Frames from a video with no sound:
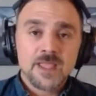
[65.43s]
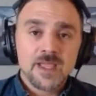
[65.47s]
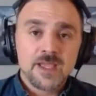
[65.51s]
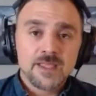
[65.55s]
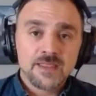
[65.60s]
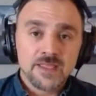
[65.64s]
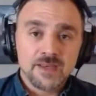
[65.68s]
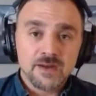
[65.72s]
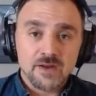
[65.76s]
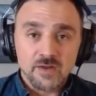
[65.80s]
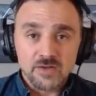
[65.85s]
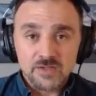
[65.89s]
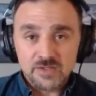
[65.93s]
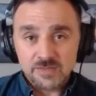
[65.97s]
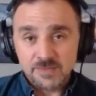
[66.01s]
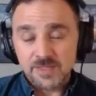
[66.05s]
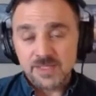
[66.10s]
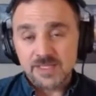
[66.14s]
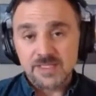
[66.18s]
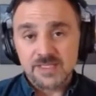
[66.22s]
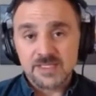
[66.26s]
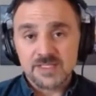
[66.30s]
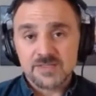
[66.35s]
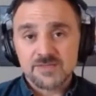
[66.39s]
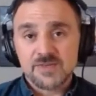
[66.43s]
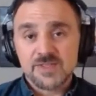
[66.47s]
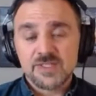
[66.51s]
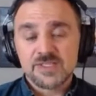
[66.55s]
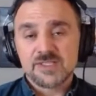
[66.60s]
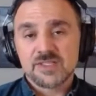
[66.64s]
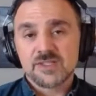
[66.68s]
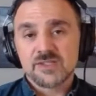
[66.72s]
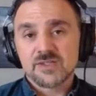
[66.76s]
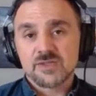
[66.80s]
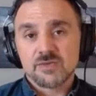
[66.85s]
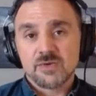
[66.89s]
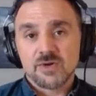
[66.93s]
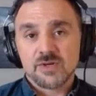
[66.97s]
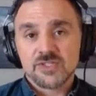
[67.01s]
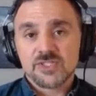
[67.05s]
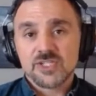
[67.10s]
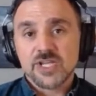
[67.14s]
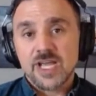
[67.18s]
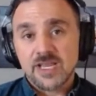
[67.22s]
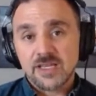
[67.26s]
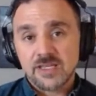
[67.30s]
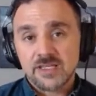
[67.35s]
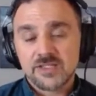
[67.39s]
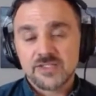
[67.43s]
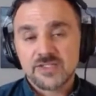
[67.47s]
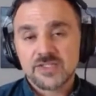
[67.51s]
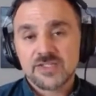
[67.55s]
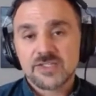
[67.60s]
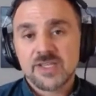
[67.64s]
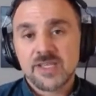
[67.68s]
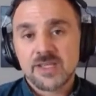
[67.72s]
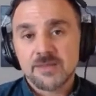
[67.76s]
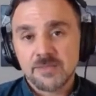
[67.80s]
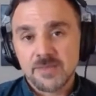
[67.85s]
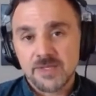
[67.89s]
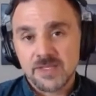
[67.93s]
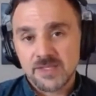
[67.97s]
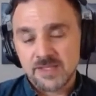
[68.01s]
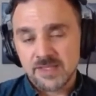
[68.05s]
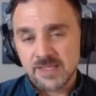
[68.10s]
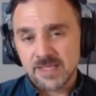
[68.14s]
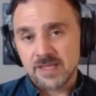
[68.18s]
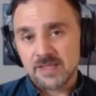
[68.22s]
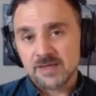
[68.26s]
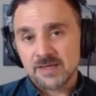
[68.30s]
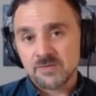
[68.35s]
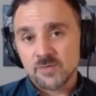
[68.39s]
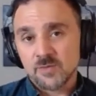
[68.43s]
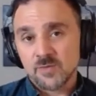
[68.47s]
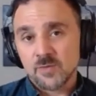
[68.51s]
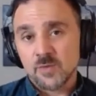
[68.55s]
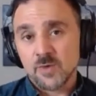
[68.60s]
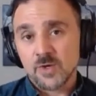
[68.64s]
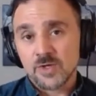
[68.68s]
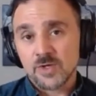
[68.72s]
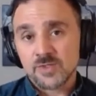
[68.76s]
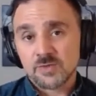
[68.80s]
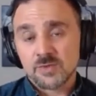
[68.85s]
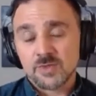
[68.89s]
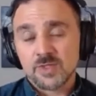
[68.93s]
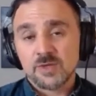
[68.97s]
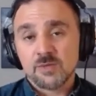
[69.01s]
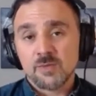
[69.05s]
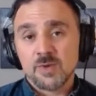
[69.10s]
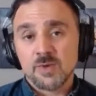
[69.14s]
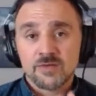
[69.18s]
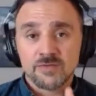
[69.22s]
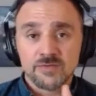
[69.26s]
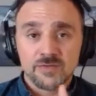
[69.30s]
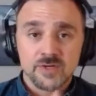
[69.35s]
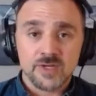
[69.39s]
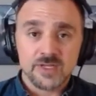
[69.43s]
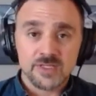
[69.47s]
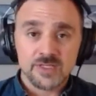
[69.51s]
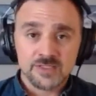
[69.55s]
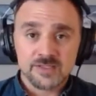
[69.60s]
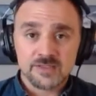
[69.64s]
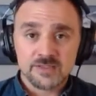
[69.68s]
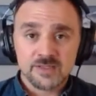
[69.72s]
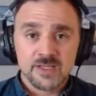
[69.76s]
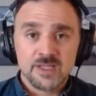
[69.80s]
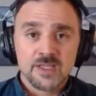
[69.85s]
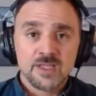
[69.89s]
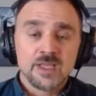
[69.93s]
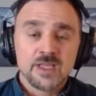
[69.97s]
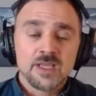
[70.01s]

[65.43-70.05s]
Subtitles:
And then ultimately this feeds into our challenge statement that works really well for us